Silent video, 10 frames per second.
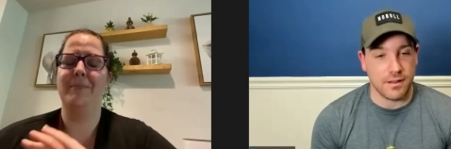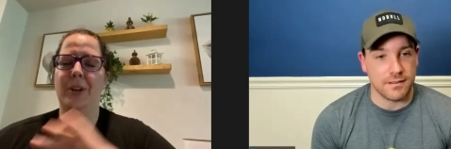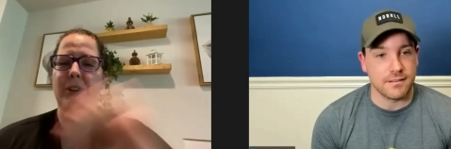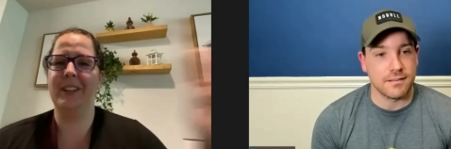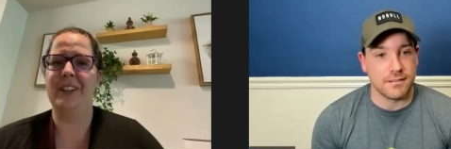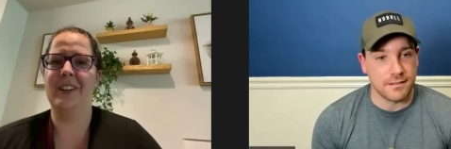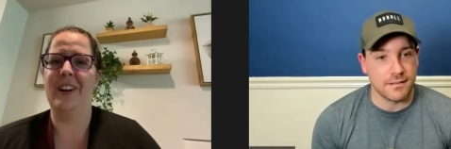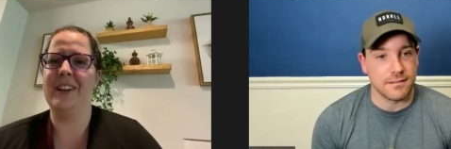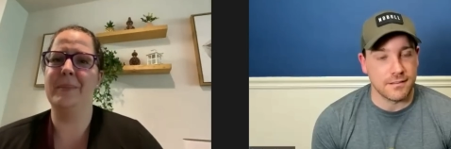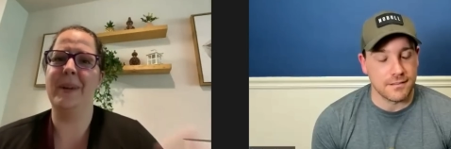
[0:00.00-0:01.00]
Speaker 1: yeah. earlier
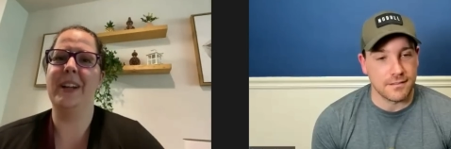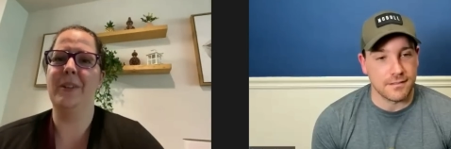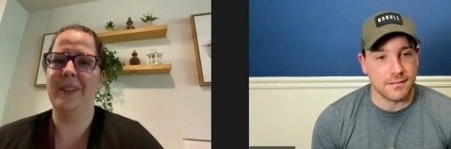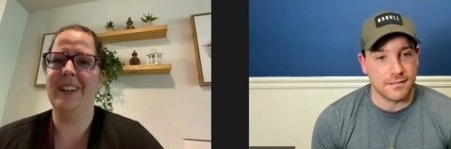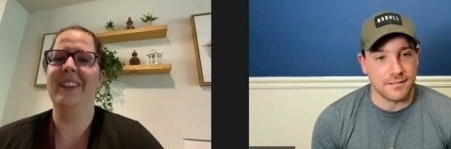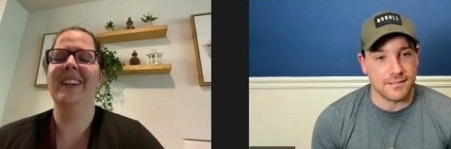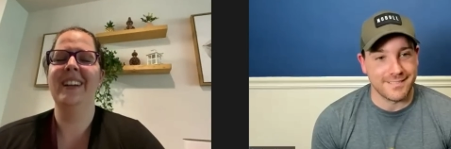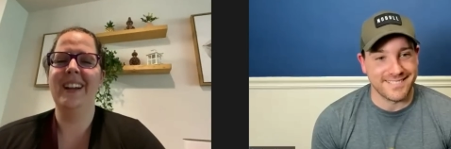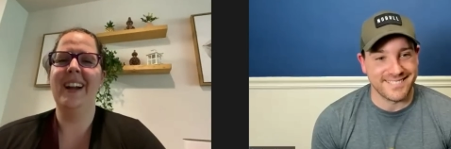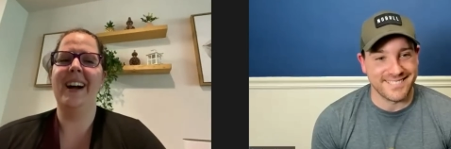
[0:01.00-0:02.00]
on in my career
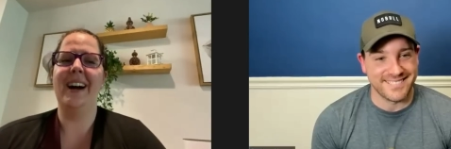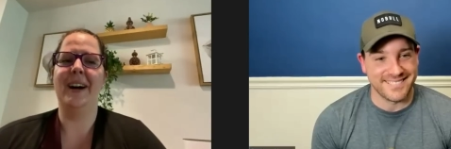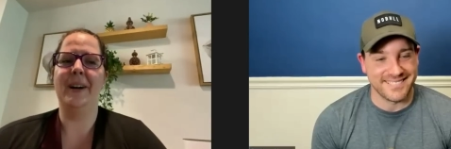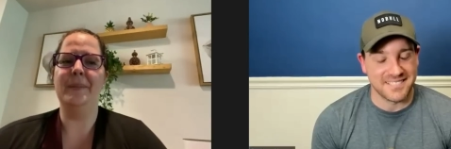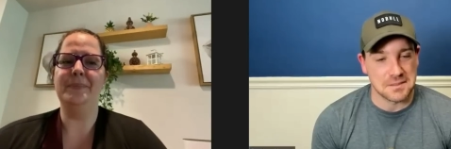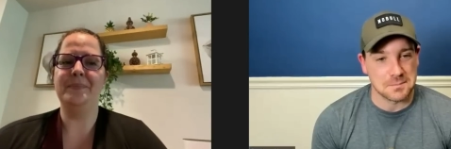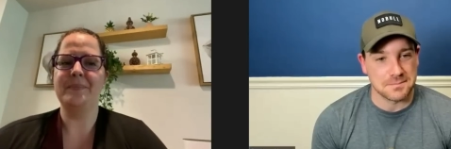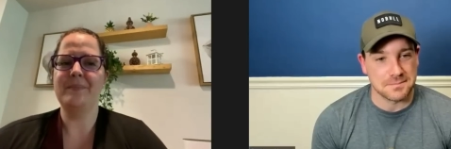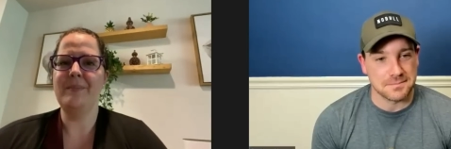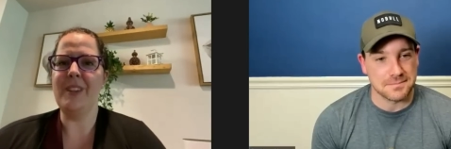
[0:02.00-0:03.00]
um
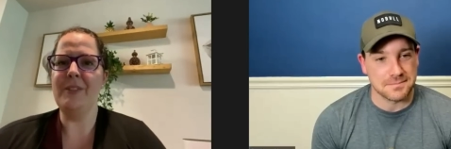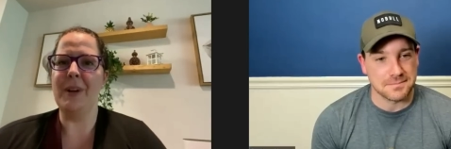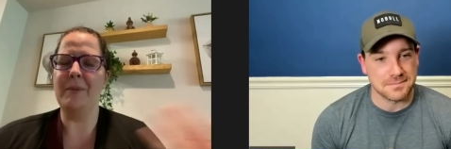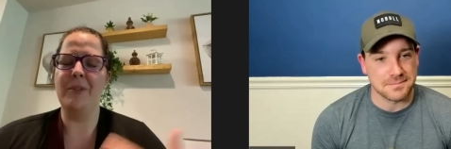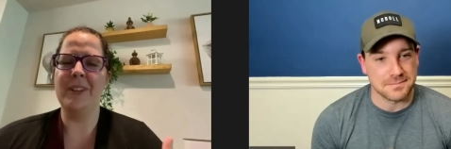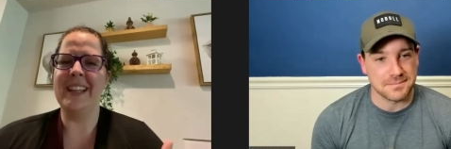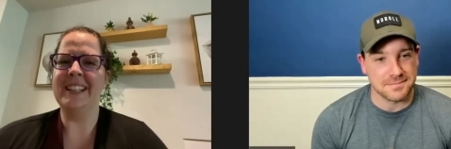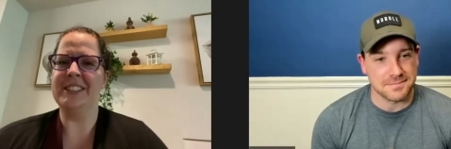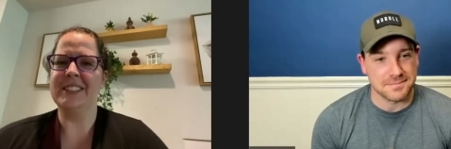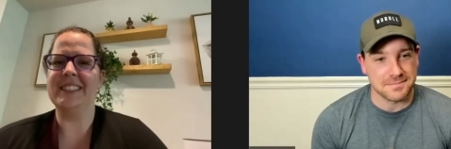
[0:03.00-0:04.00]
right before the
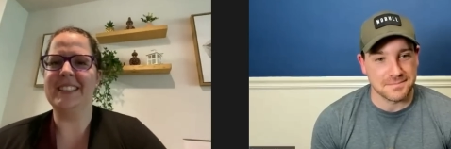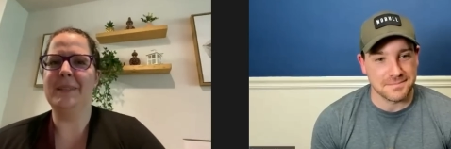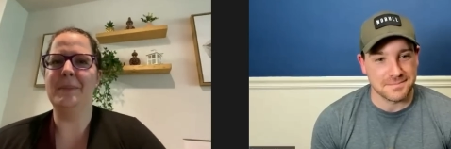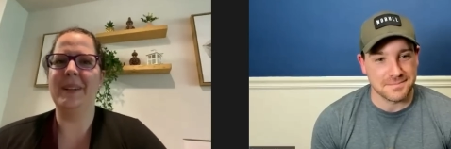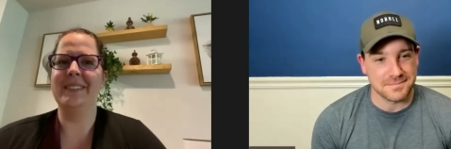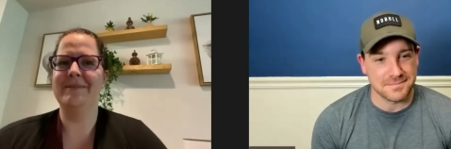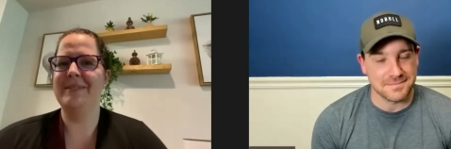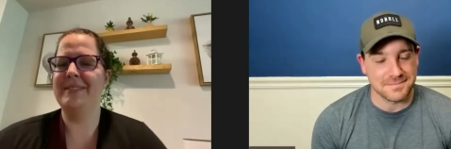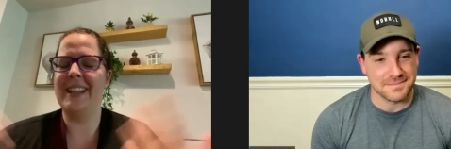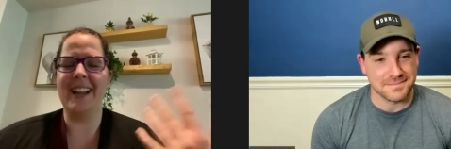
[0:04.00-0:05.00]
agency but
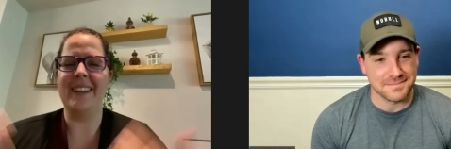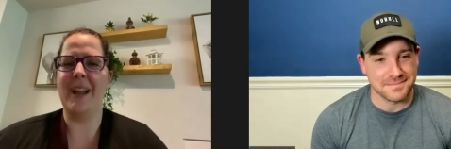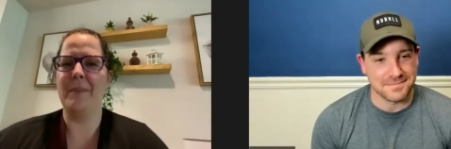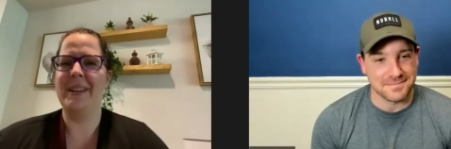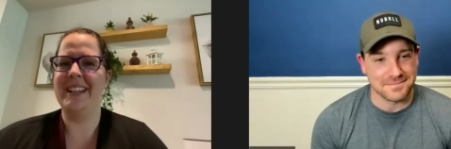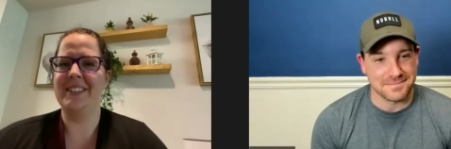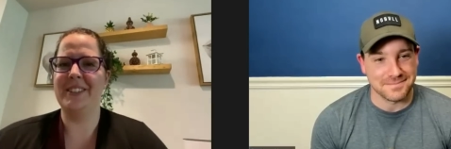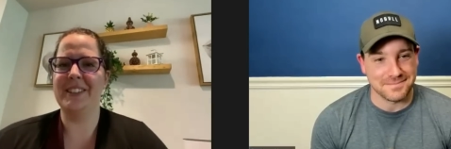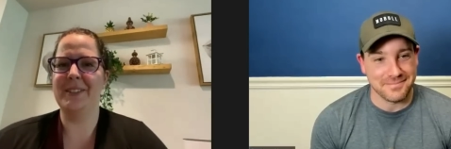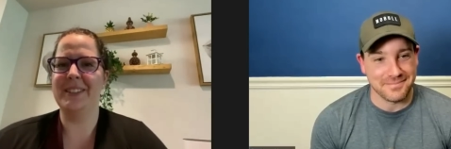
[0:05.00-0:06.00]
yeah happy to answer
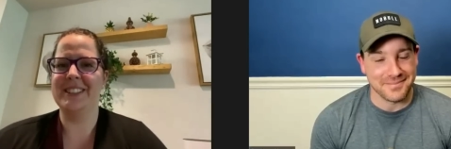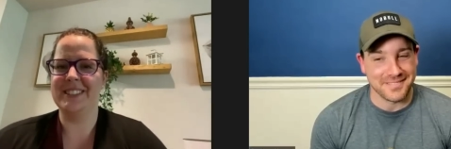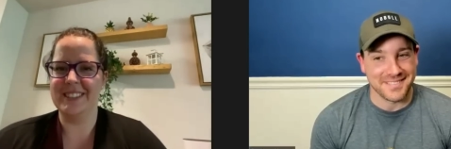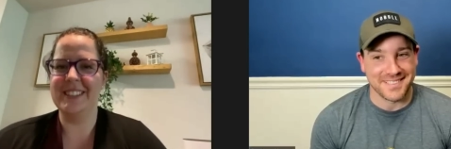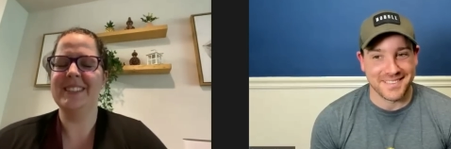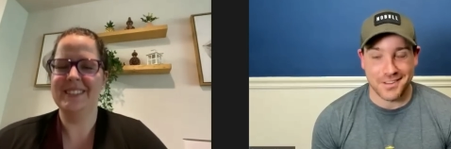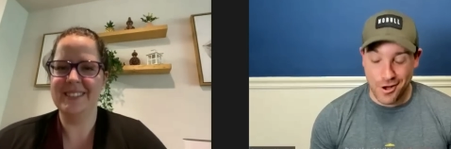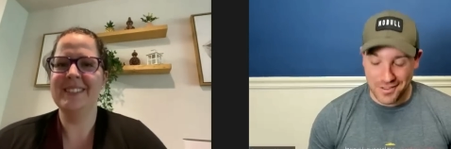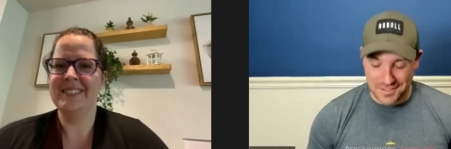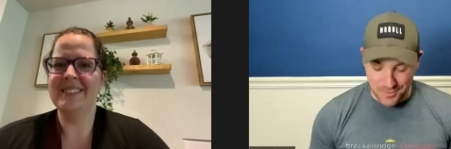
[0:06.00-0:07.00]
any
Speaker 2: questions
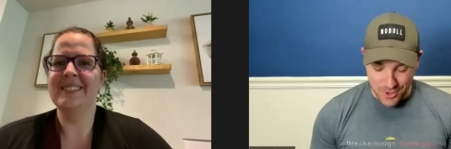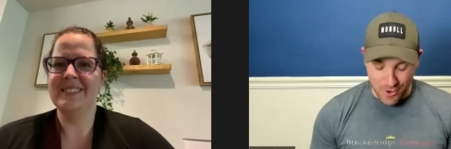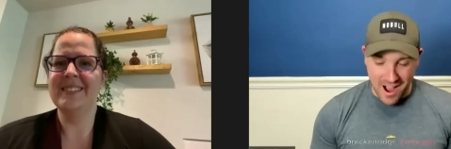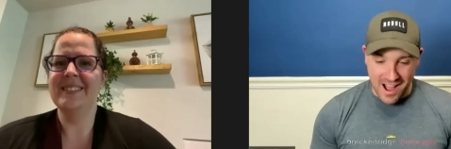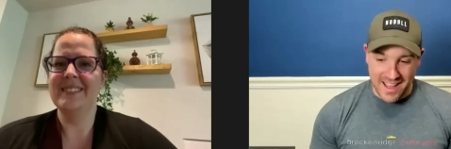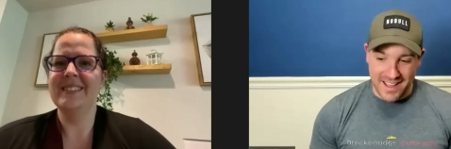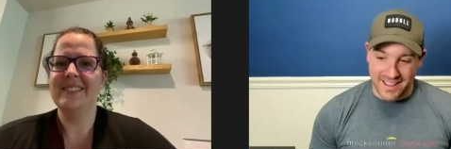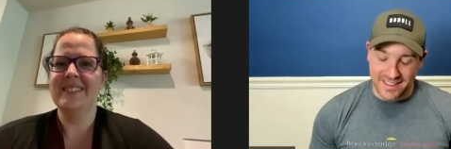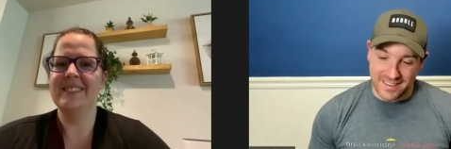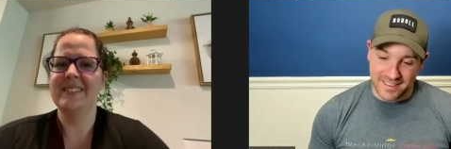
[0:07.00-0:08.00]
awesome so
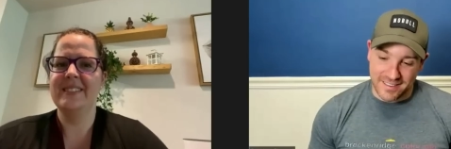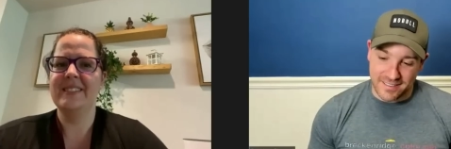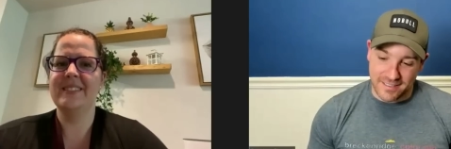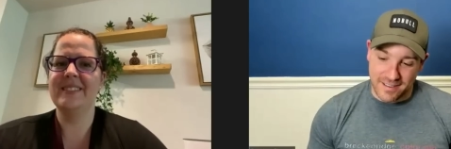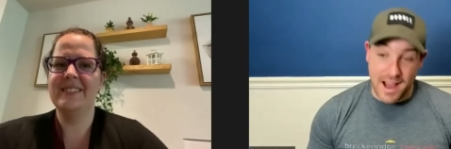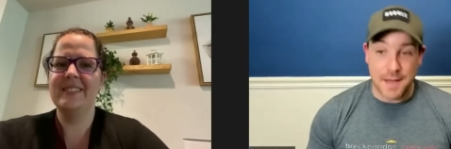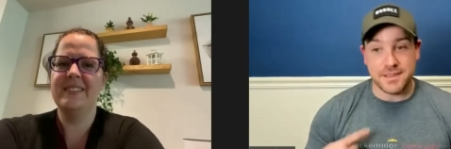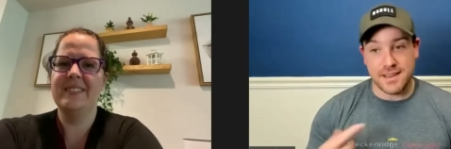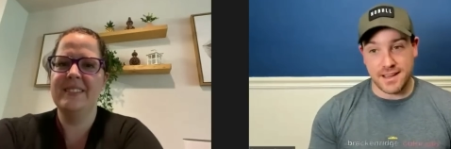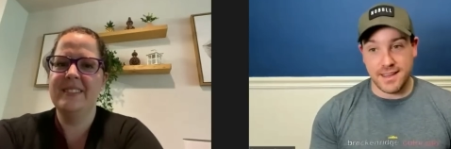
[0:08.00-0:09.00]
i I'm
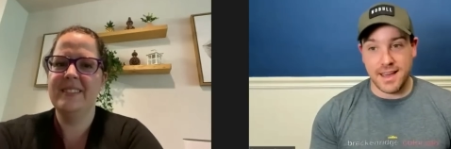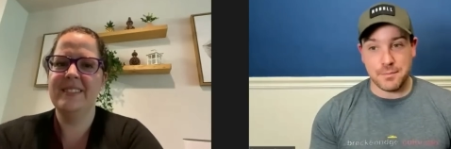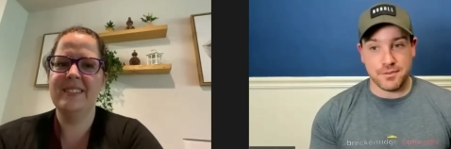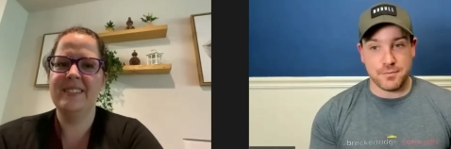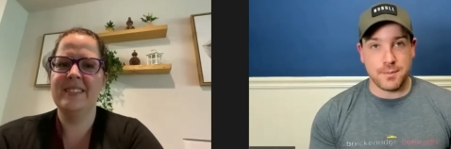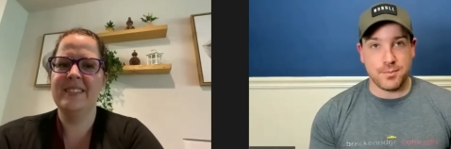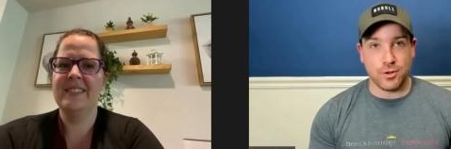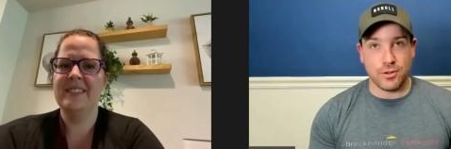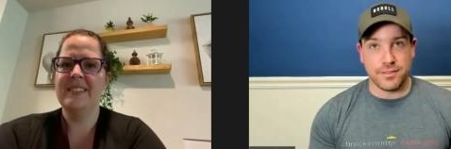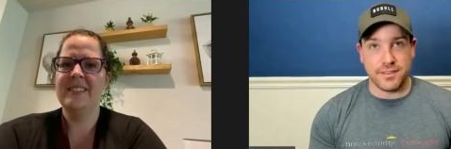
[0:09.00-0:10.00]
in that camp of
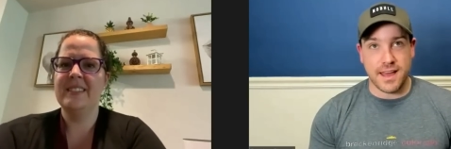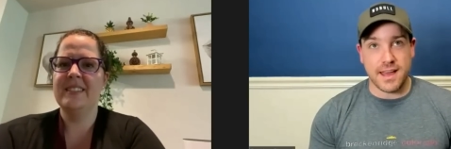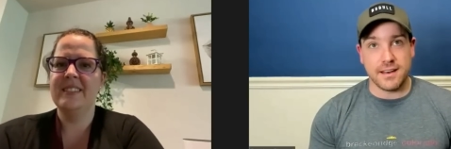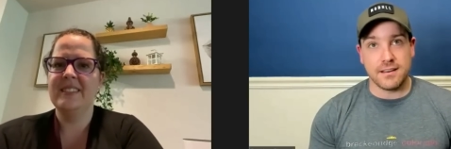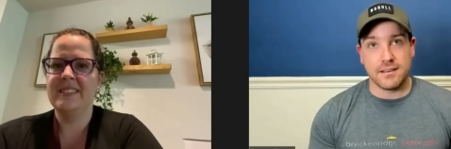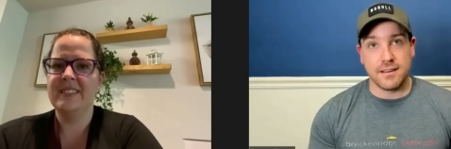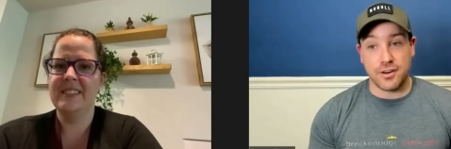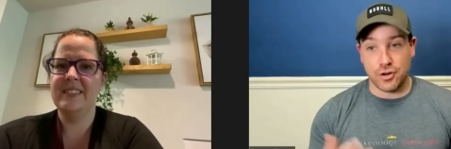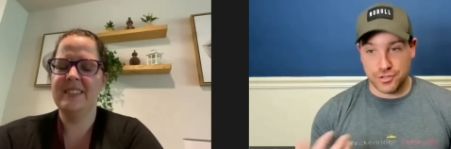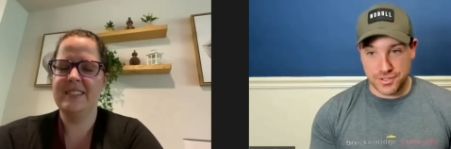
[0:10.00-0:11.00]
people that
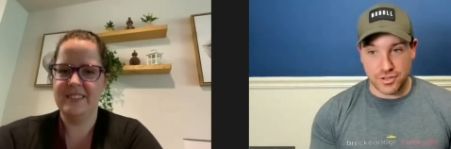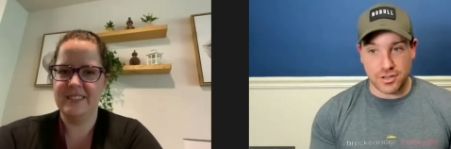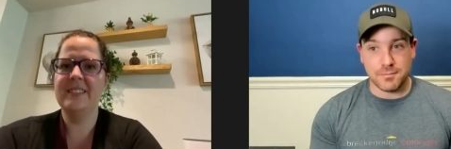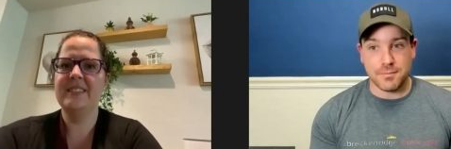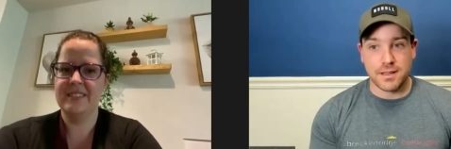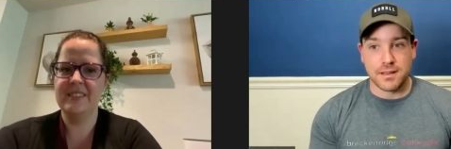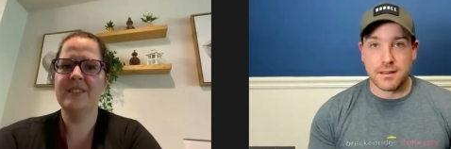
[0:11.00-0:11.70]
had heard the term,